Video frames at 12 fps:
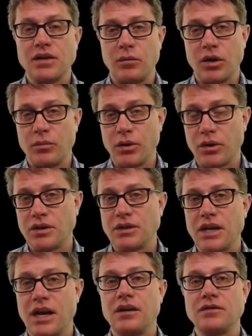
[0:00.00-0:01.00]
Some are
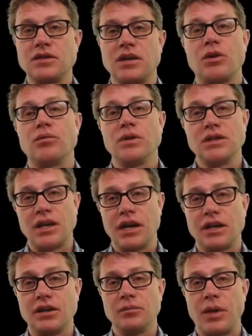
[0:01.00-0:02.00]
broken down, some are
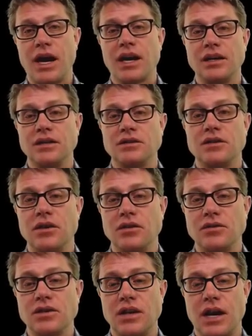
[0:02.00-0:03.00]
recycled back into
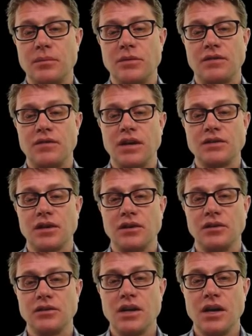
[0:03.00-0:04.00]
those synaptic
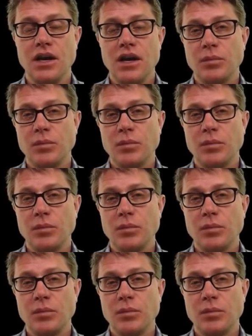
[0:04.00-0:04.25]
vesicles.